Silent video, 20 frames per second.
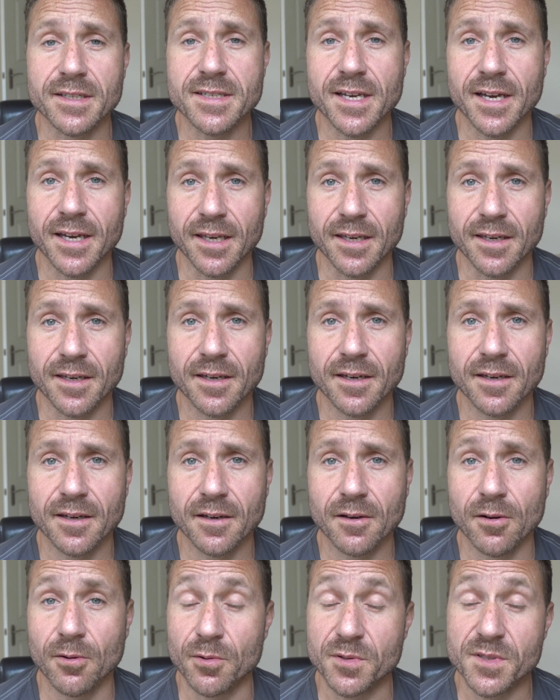take,
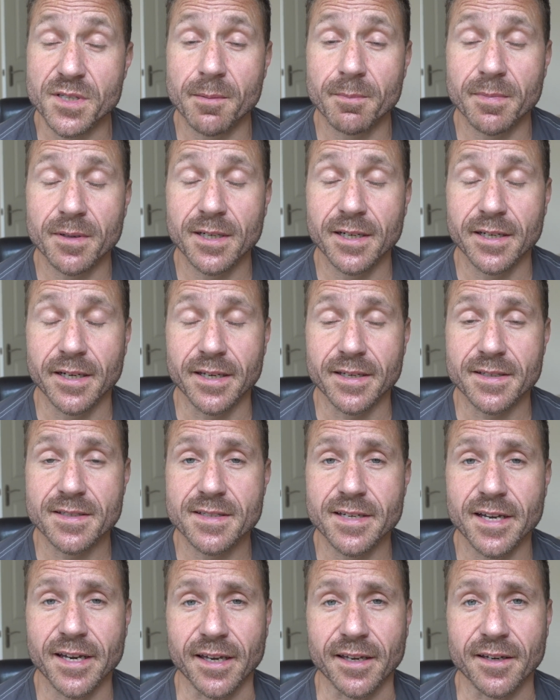or some clinics
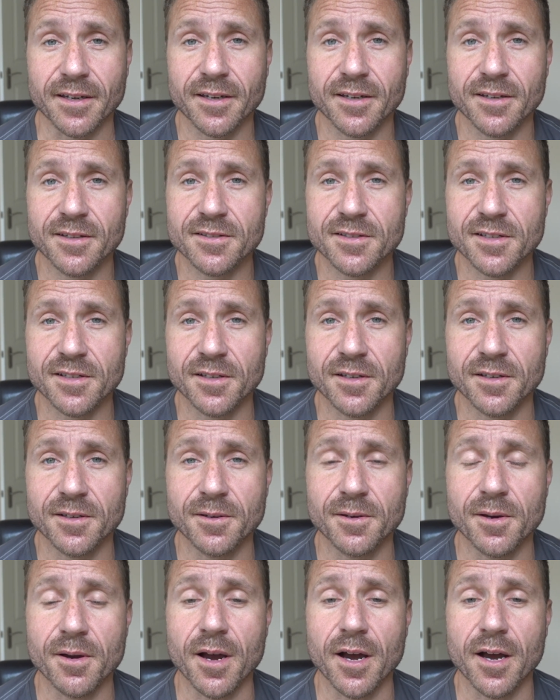take,
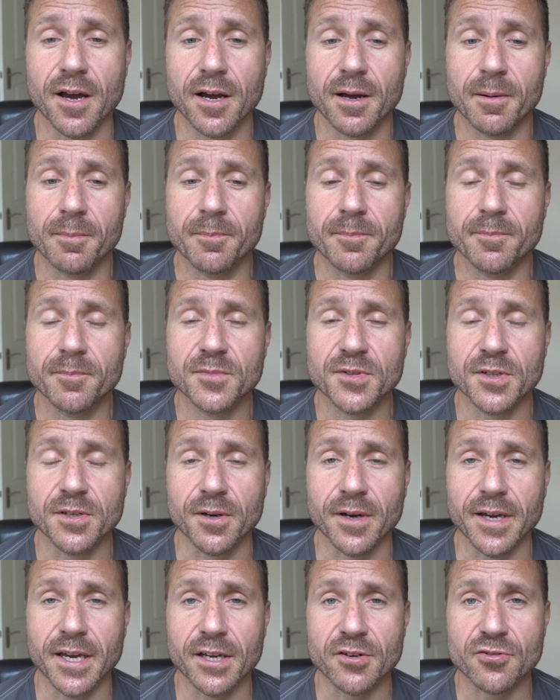to do
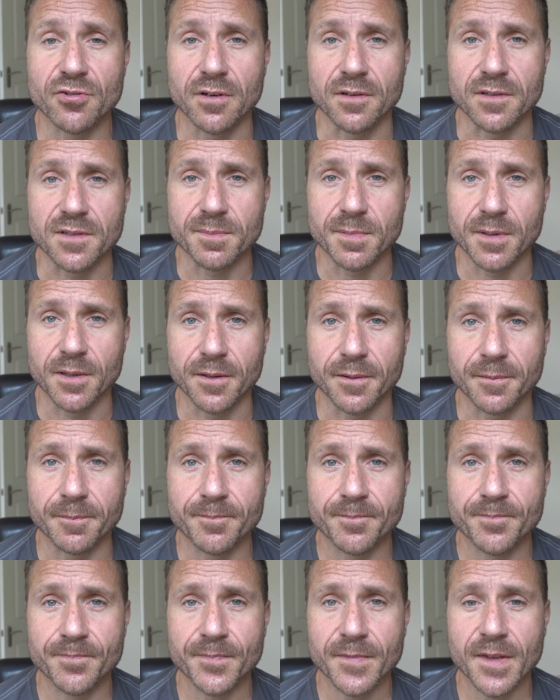your hair transplant.
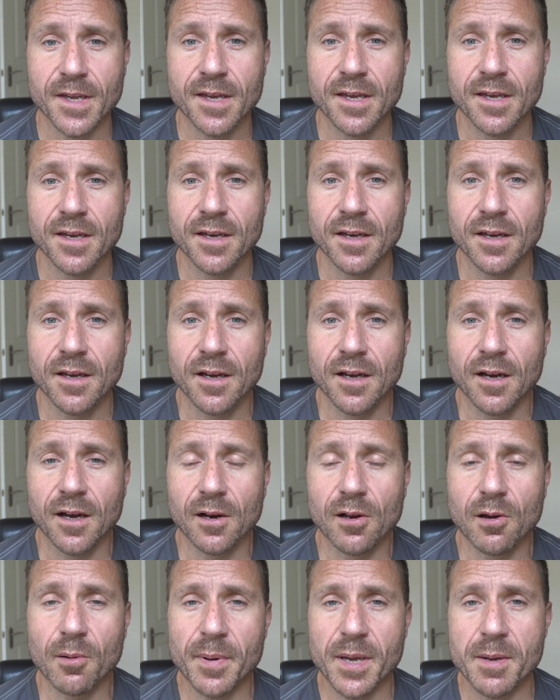
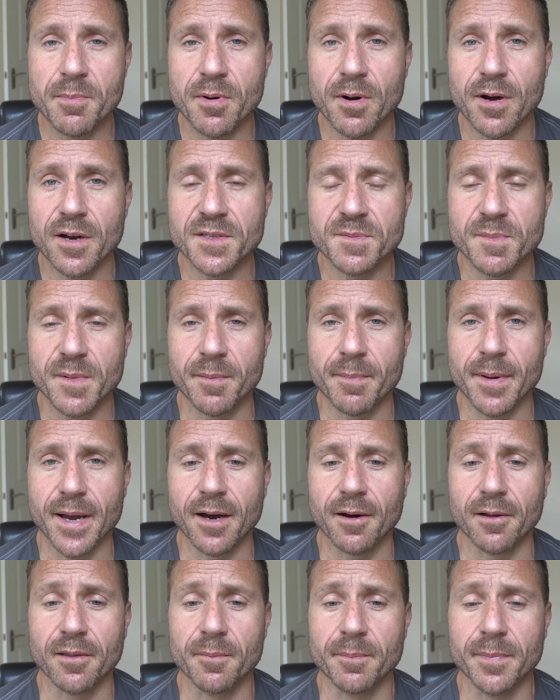A lot of people ask me
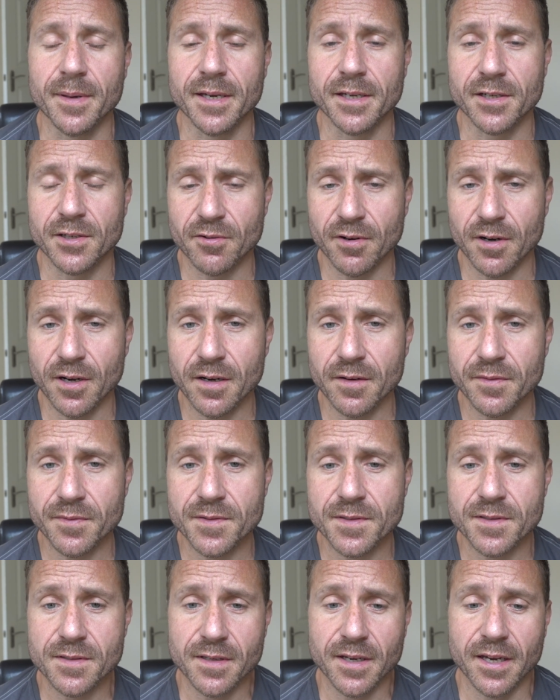about the beard
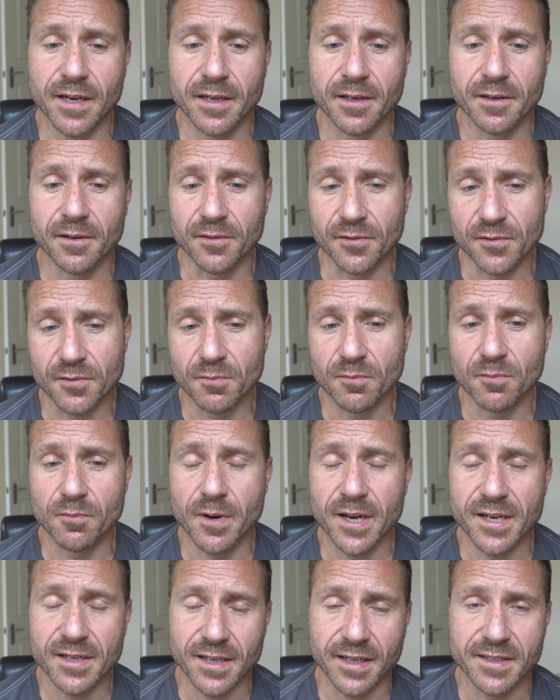grafts and
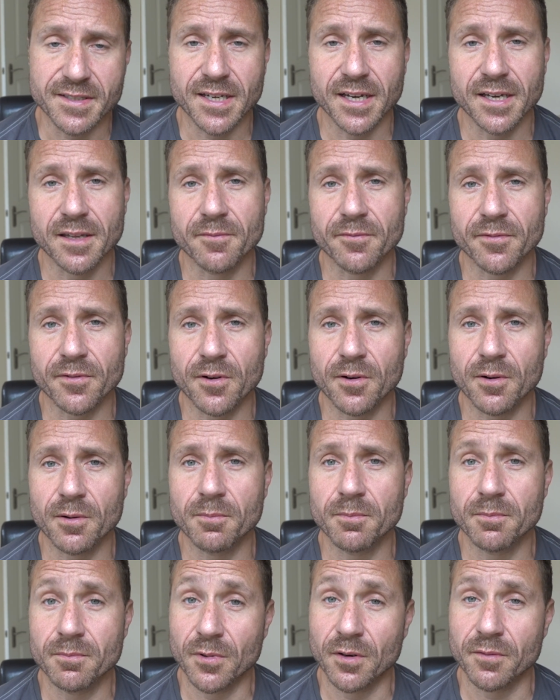where do they take them
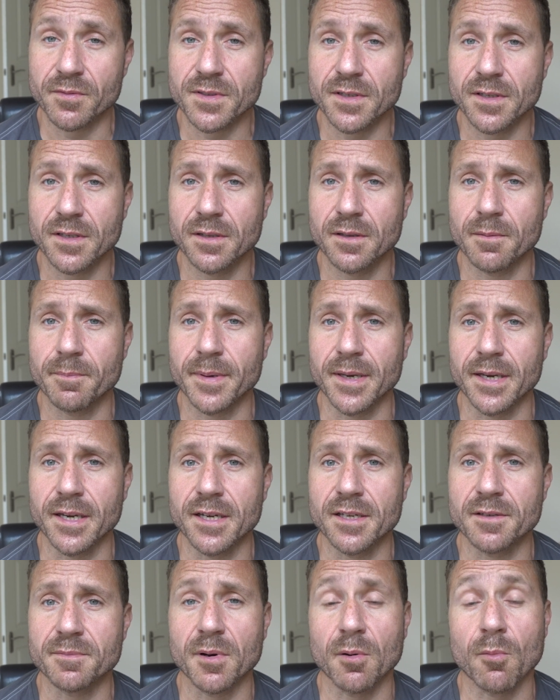from. Obviously the
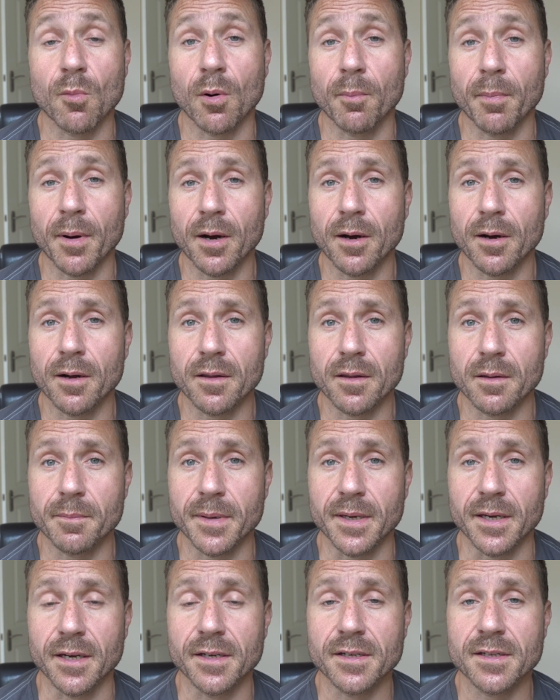beard, but what part of the
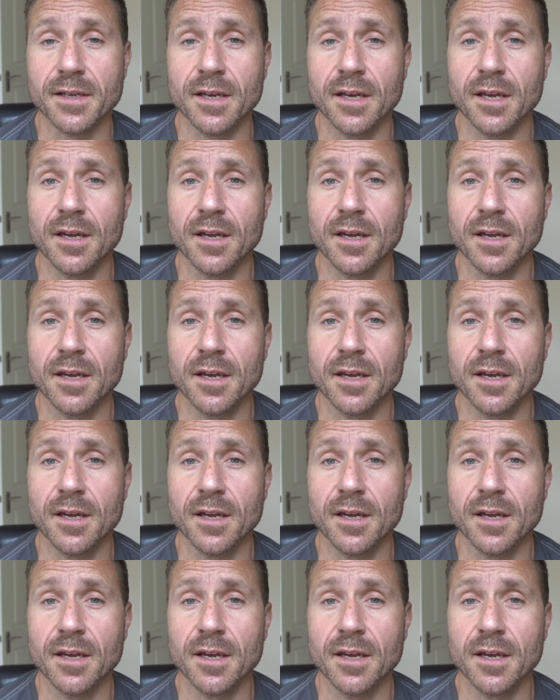beard?